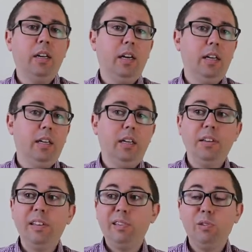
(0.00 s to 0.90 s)

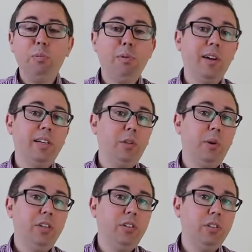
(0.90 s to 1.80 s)
And then there's
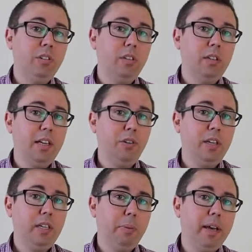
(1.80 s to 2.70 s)
superannuation that you
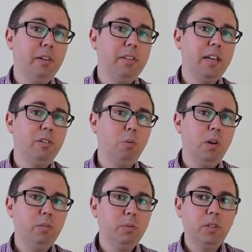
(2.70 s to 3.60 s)
need to pay on that as
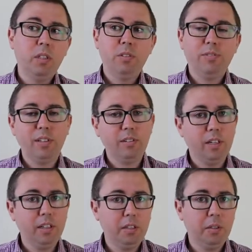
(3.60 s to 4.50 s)
well. So that's
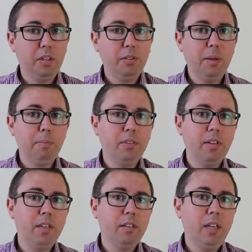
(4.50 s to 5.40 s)
another,
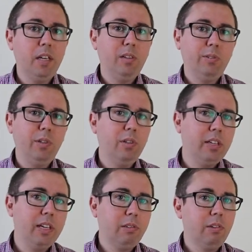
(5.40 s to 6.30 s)
10%. So you're
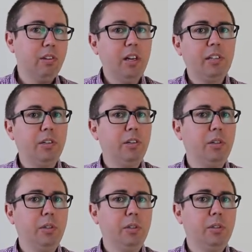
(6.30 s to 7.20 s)
looking at sort of
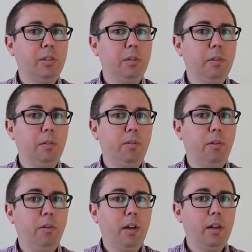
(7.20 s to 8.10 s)
$900
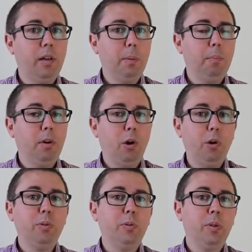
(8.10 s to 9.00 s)

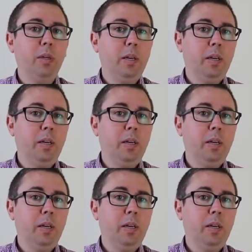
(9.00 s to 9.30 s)
on